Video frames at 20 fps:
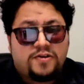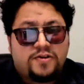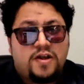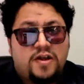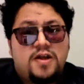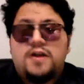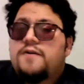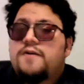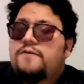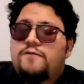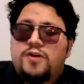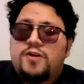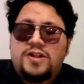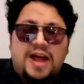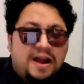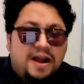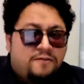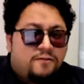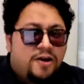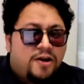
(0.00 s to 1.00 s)
For that
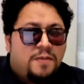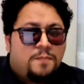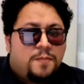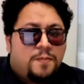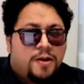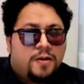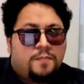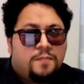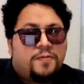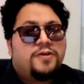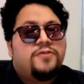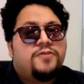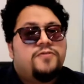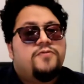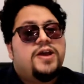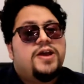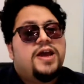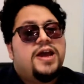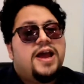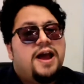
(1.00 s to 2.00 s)
very purpose, we
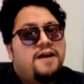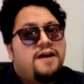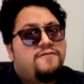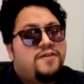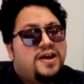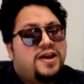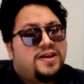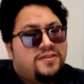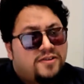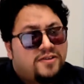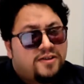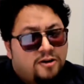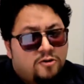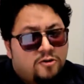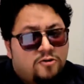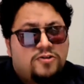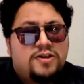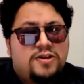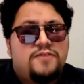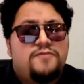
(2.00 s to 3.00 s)
have
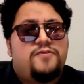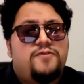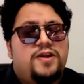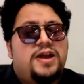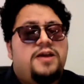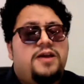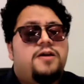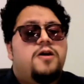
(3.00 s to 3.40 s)
exclusively